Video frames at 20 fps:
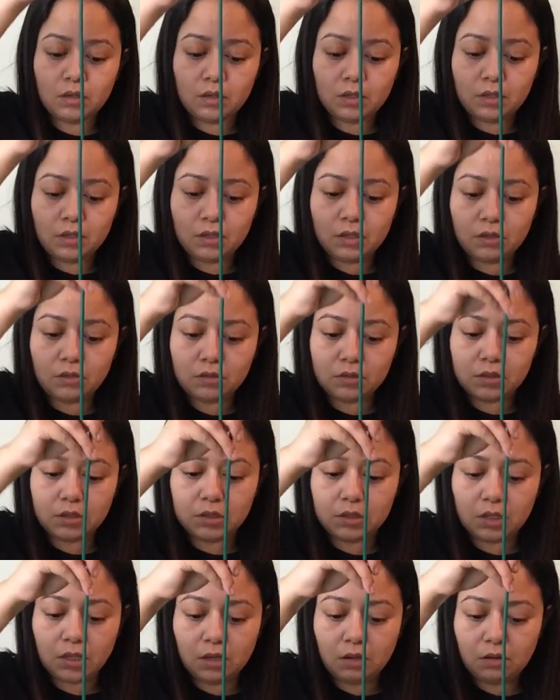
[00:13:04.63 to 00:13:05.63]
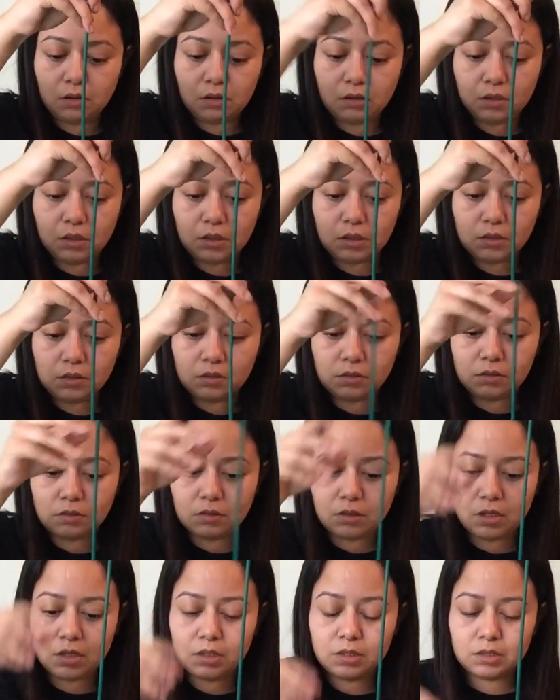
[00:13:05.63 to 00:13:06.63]
a little stake on this
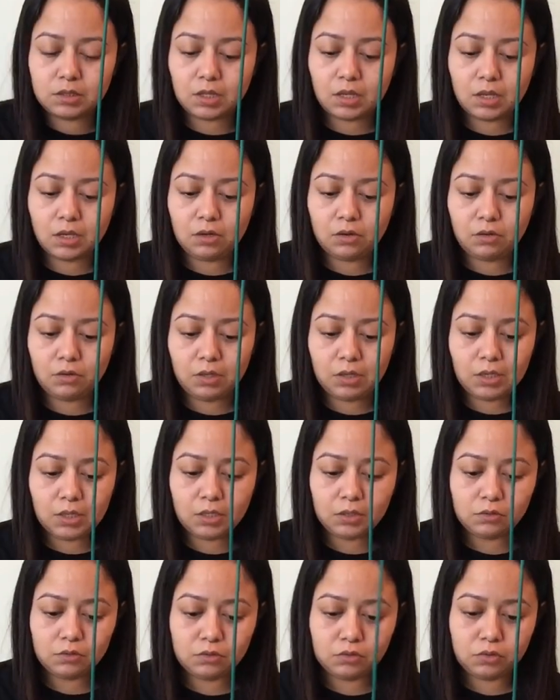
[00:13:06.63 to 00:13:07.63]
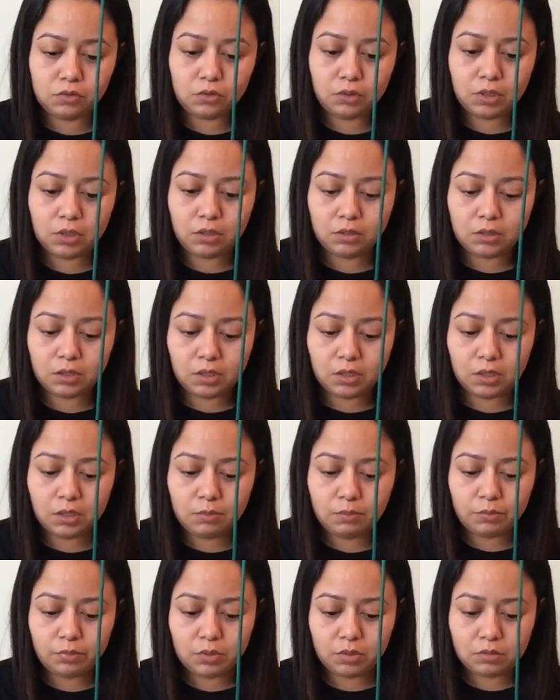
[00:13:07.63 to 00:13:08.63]
because I know they like to trail
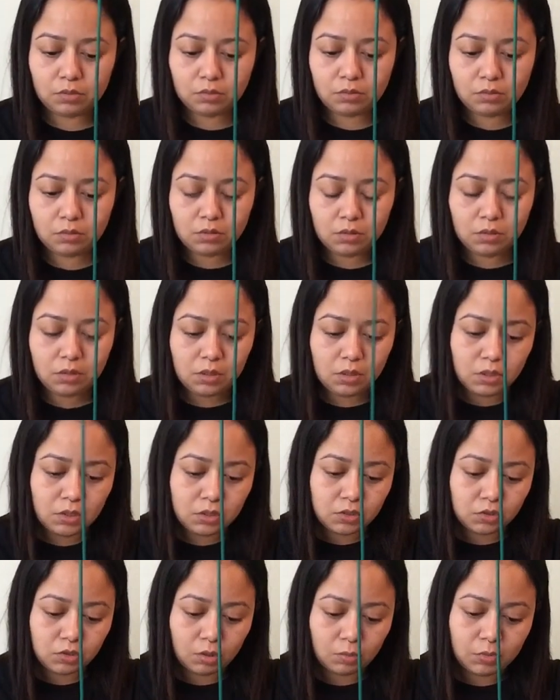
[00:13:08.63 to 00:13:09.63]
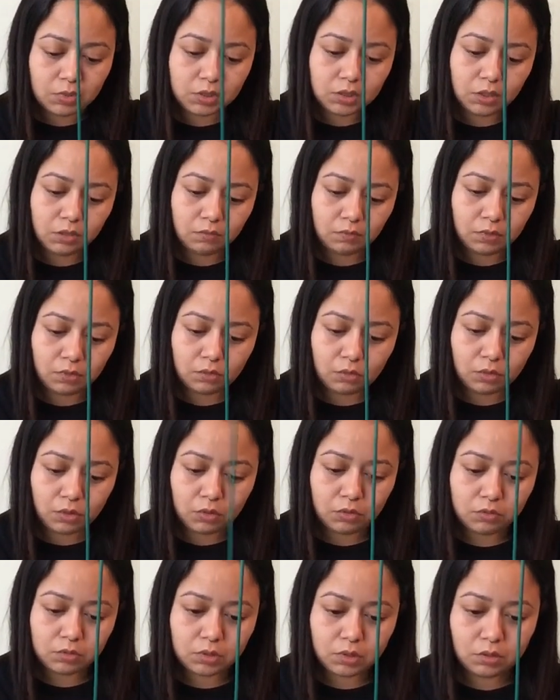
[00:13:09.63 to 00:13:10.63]
up. So I'm gonna see if it
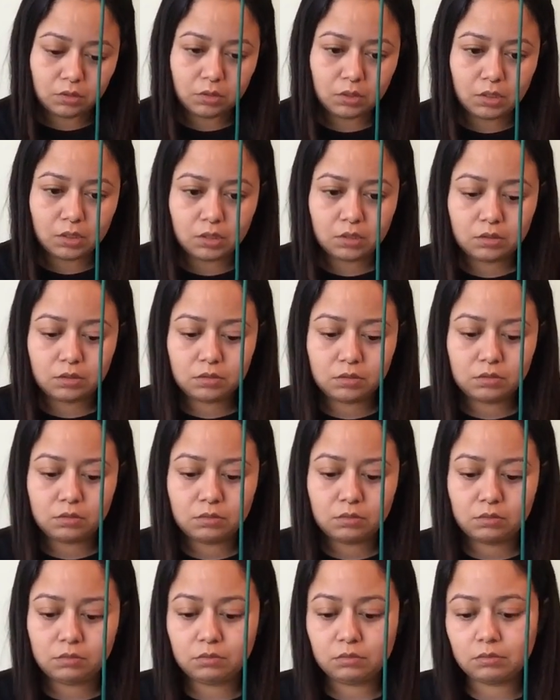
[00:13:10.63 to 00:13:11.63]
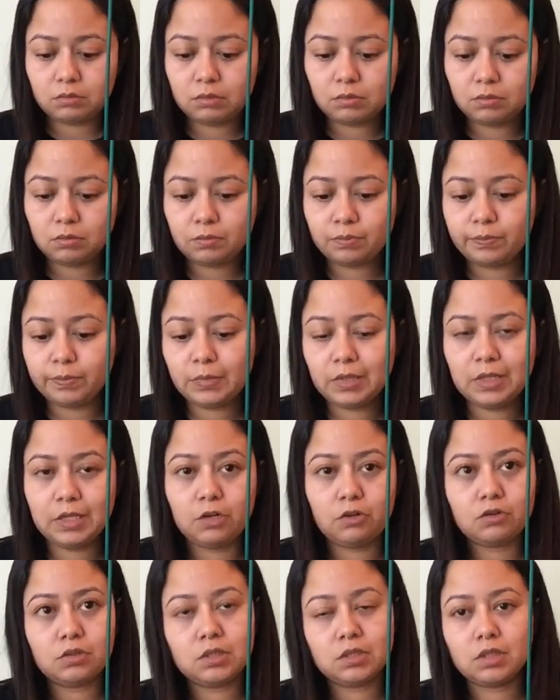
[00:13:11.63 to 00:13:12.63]
grows on this
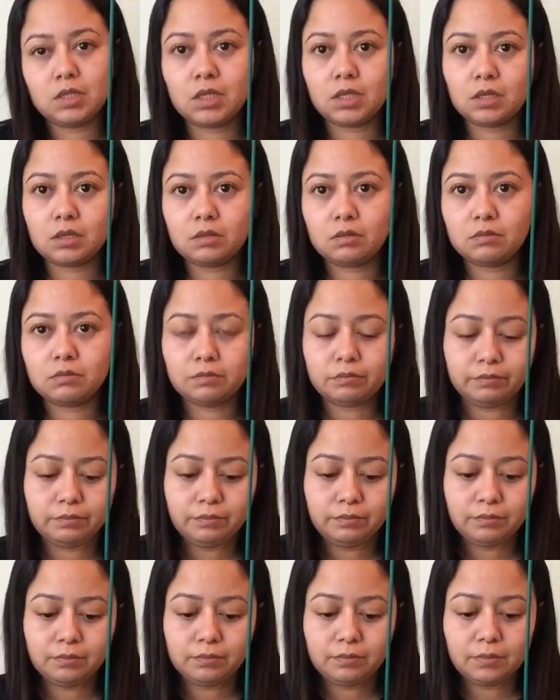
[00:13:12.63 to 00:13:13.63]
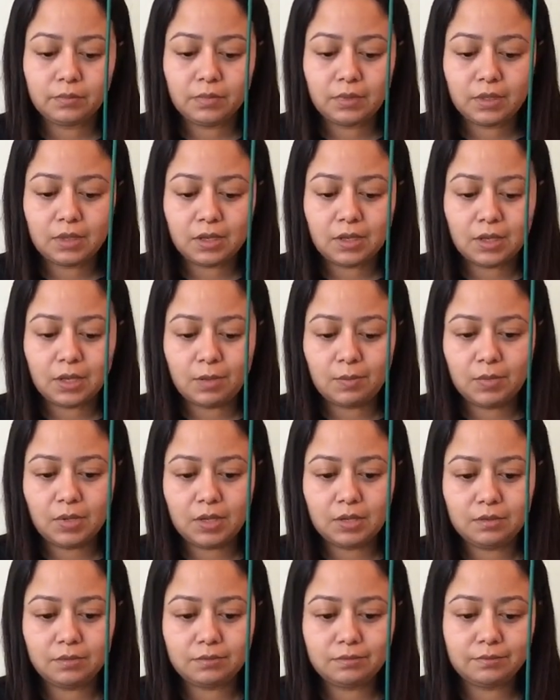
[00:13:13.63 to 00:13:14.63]
little stick. I
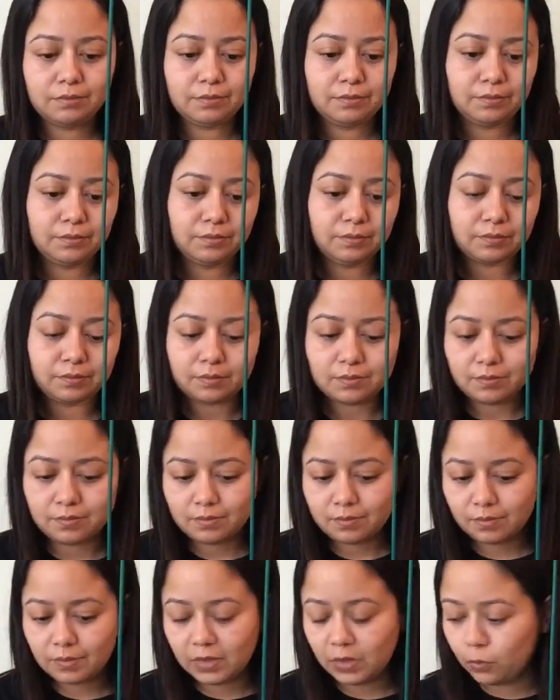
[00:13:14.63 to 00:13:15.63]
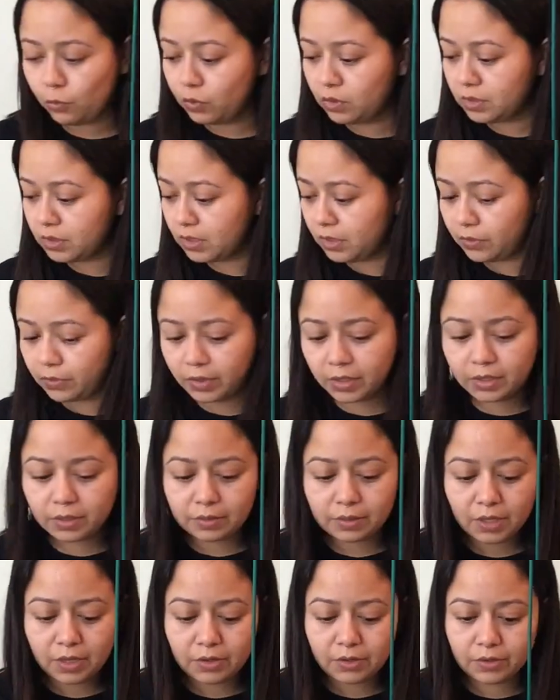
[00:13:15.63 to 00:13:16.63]
mean, we'll see, right?
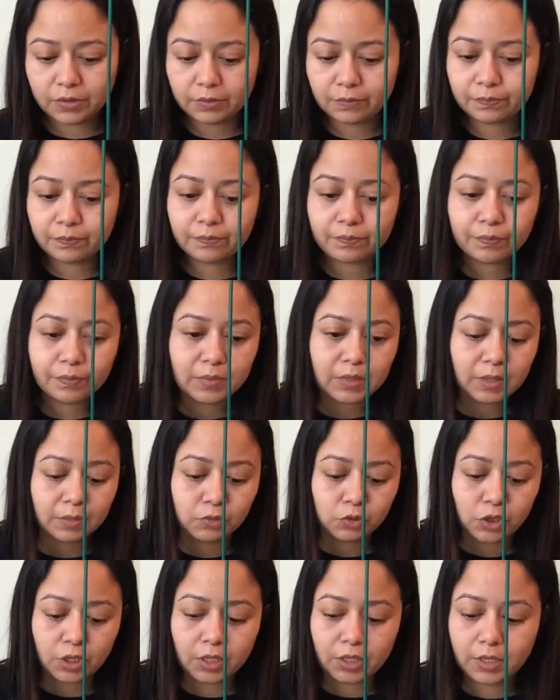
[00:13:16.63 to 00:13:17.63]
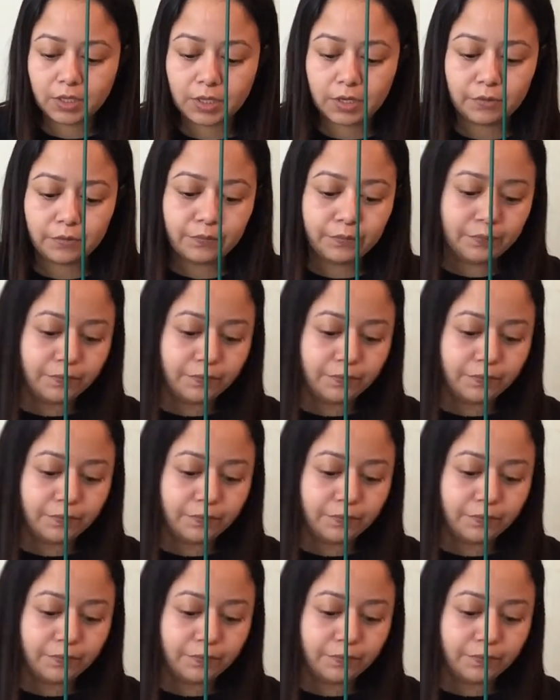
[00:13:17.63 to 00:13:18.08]
I don't know. Trying it out.